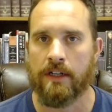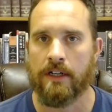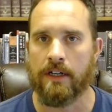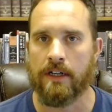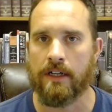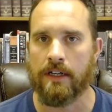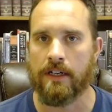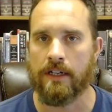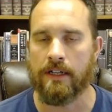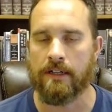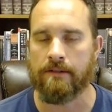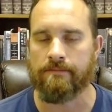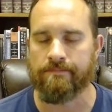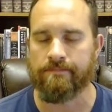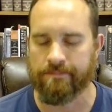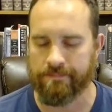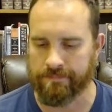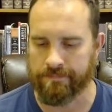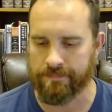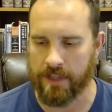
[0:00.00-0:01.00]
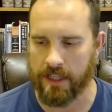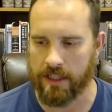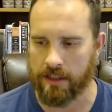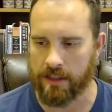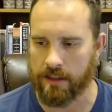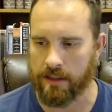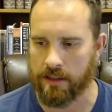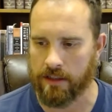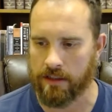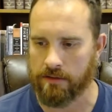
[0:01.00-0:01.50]

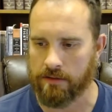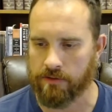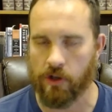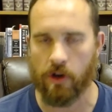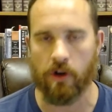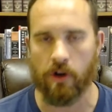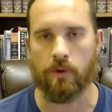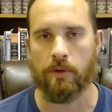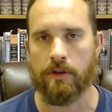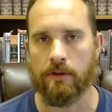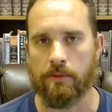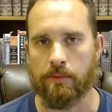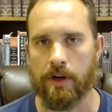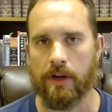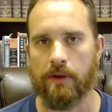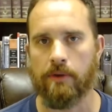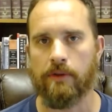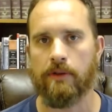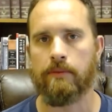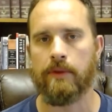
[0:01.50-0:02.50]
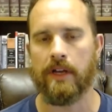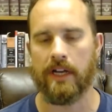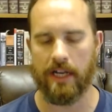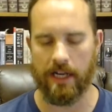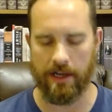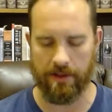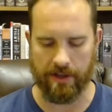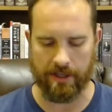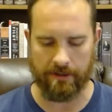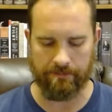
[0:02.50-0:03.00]
talk with them, pray with them, that
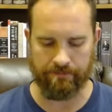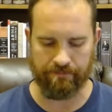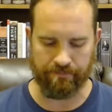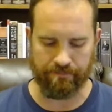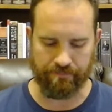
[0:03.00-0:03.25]
kind of thing.